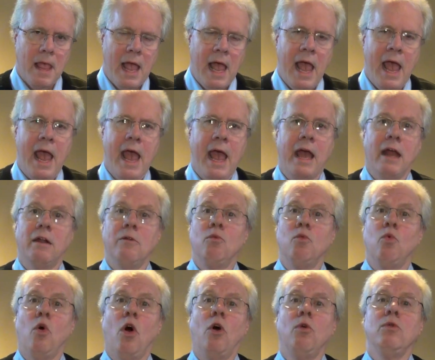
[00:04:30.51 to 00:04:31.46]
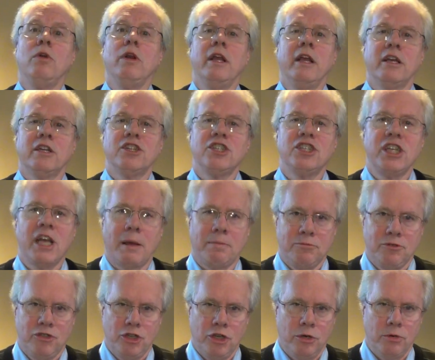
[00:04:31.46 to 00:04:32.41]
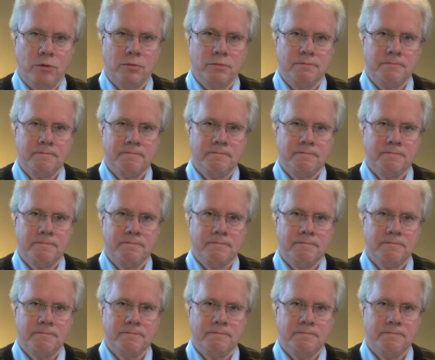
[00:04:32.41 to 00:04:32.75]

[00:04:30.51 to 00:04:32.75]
and won't accept you.